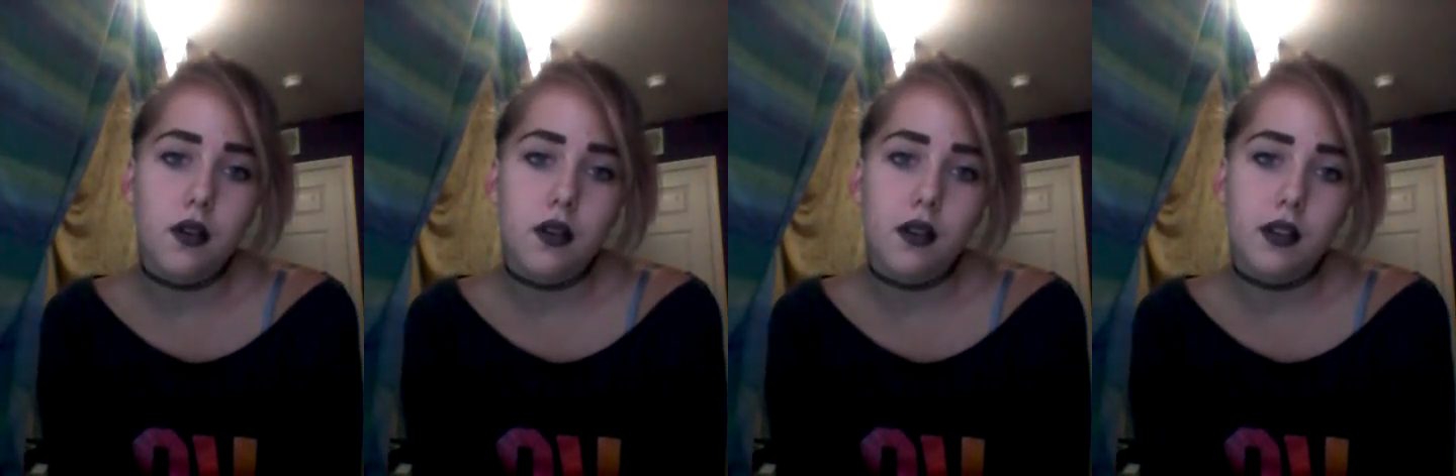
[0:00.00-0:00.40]

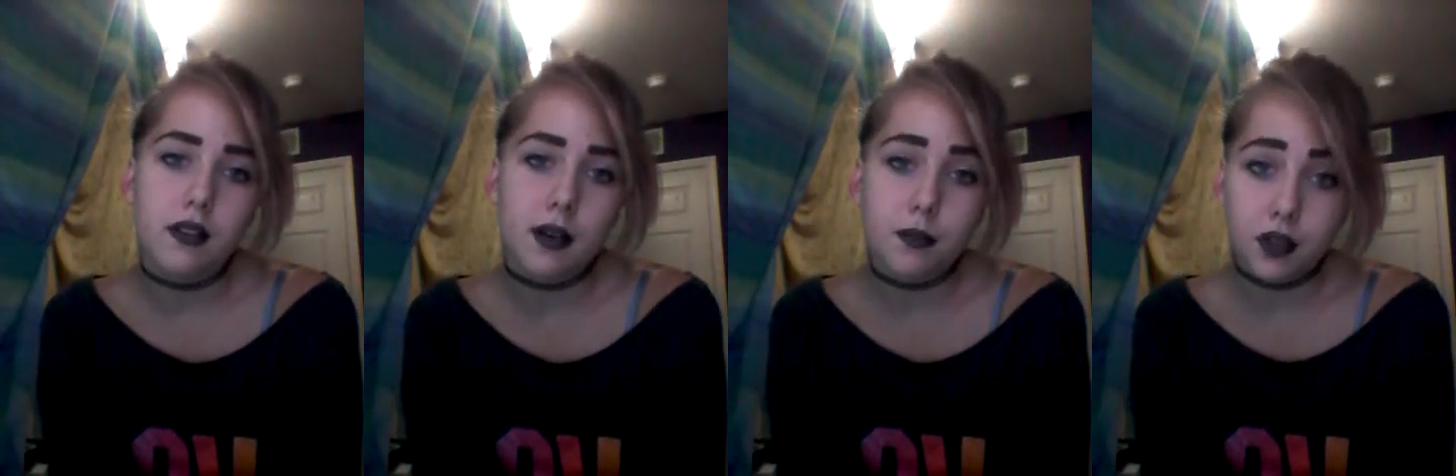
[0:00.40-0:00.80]
an
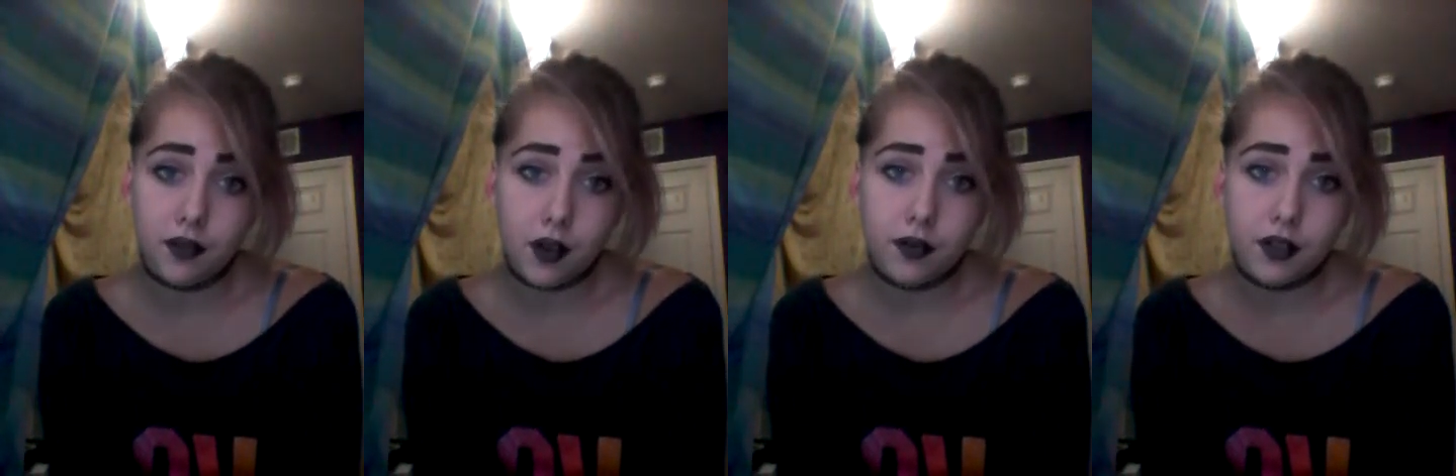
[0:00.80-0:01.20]
attempt
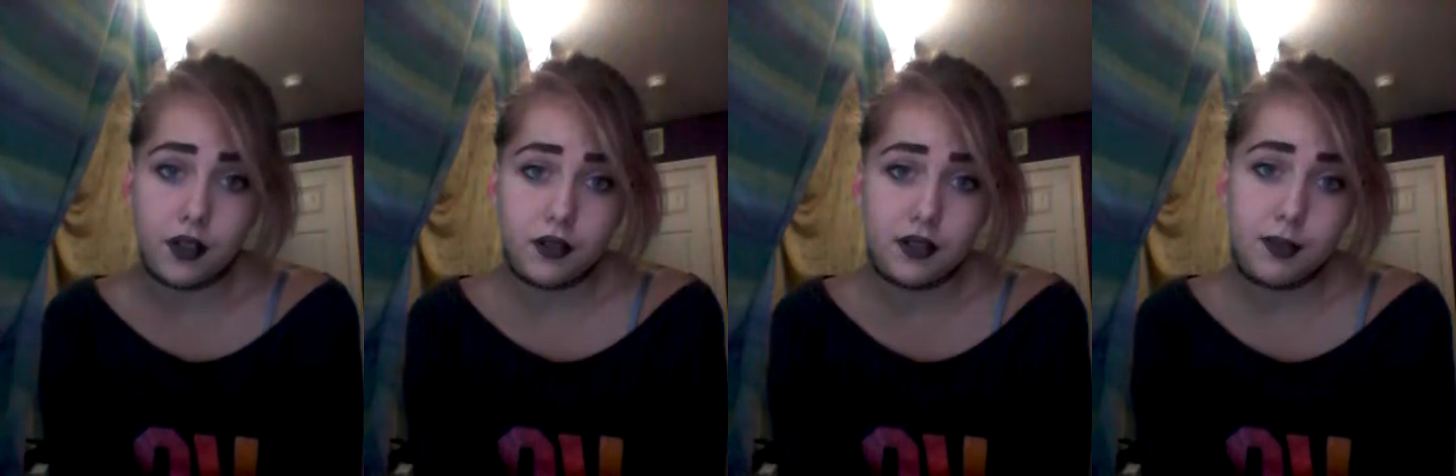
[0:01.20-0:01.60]
of
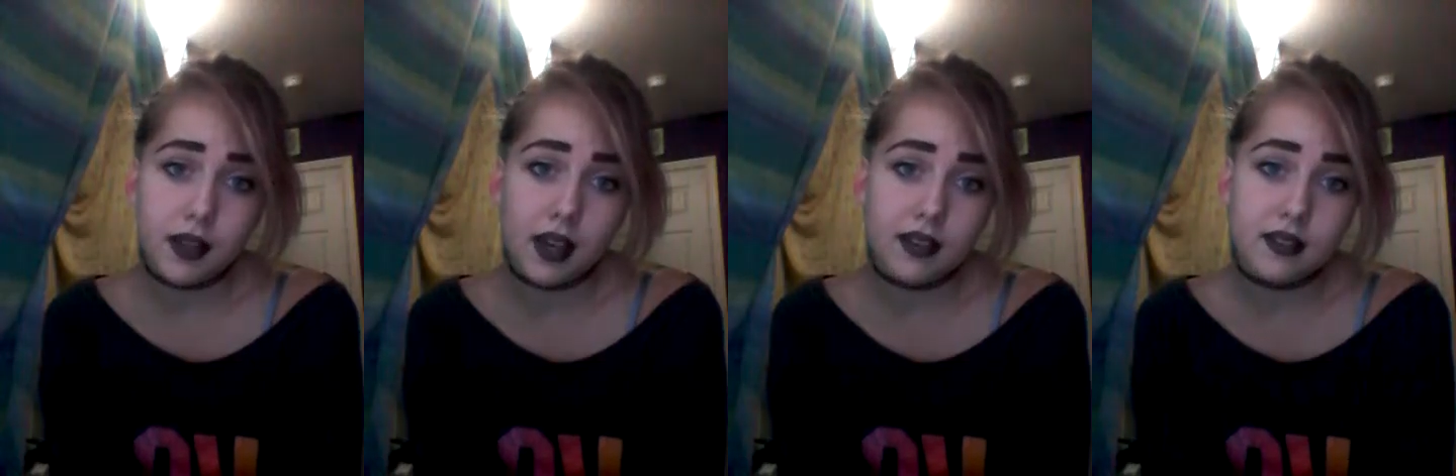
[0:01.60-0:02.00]
overdose
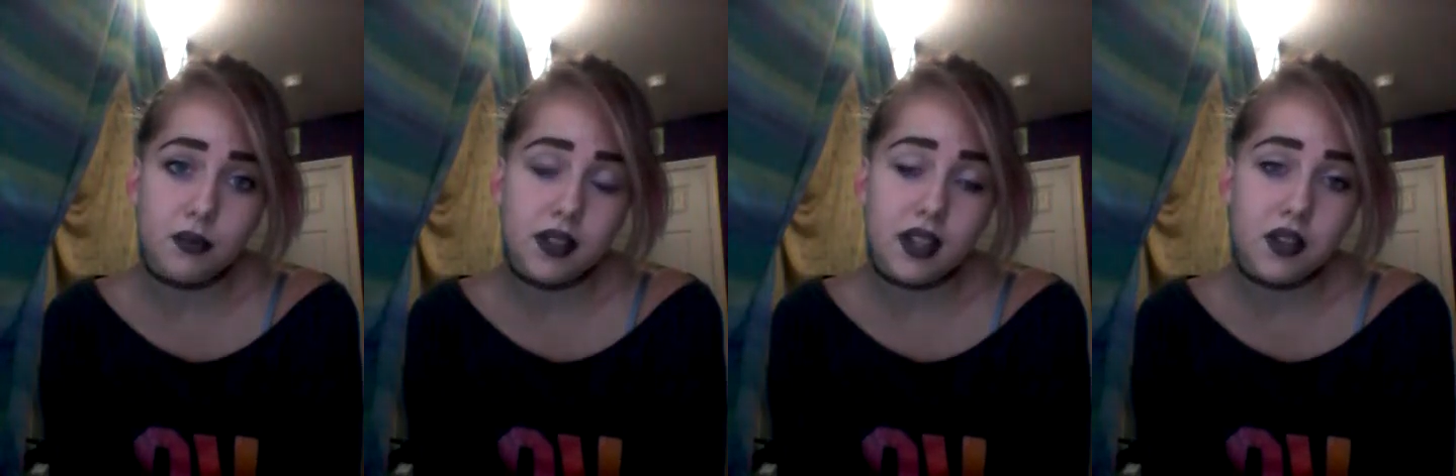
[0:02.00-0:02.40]

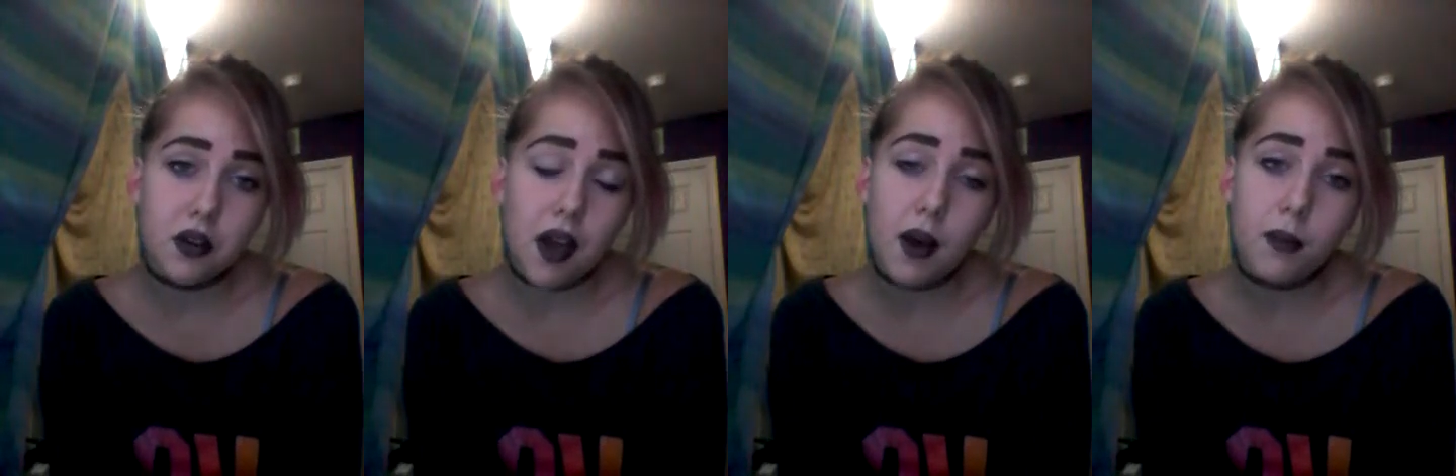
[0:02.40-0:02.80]
because we didn't
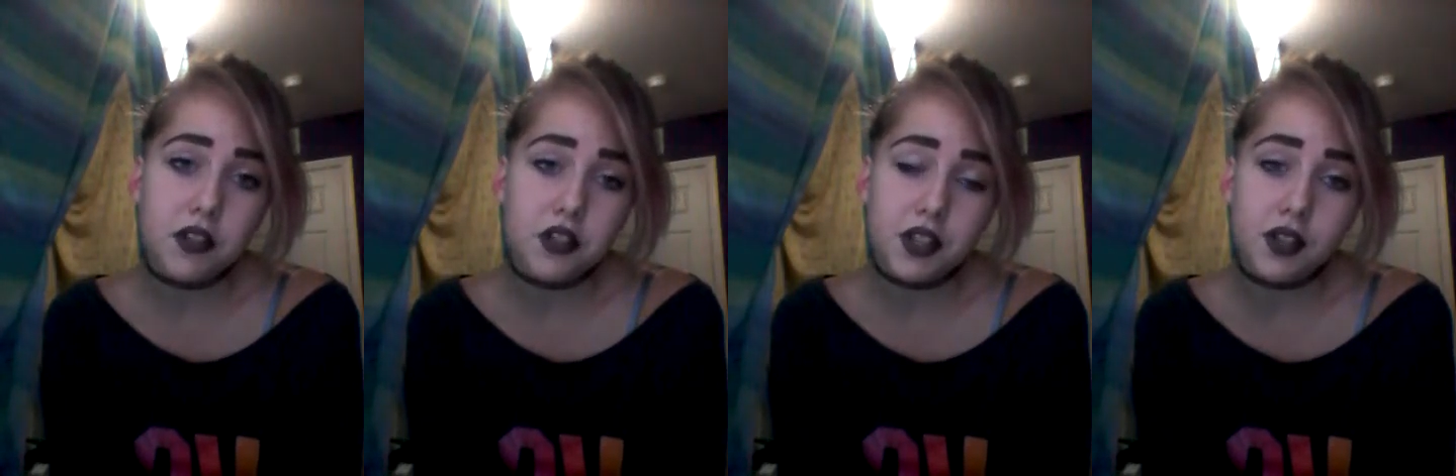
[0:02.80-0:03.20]
know how
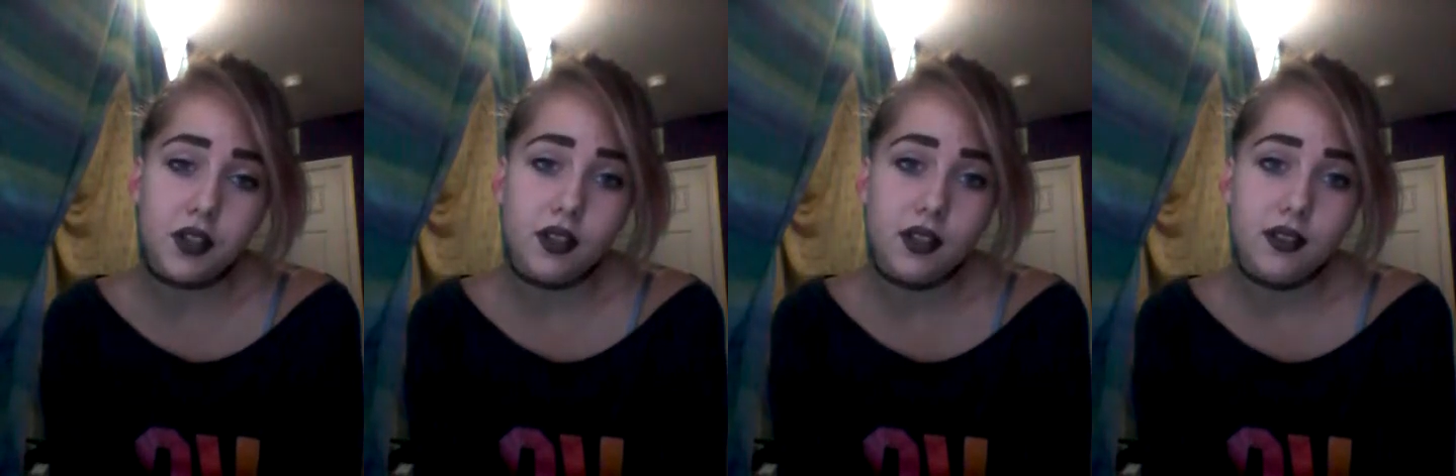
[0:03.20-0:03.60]
much she
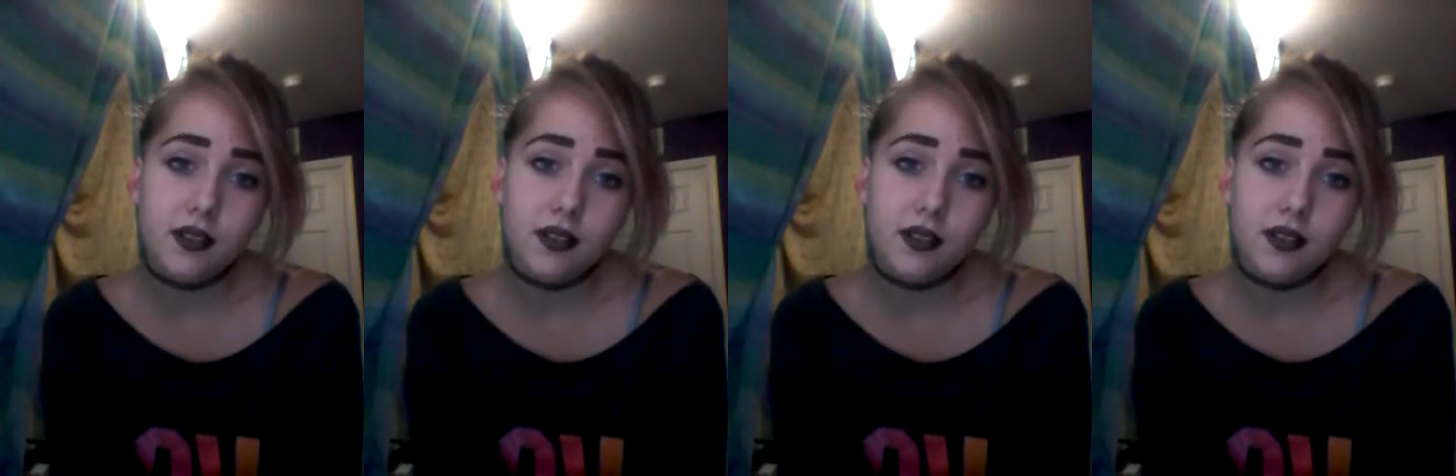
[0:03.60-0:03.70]
took.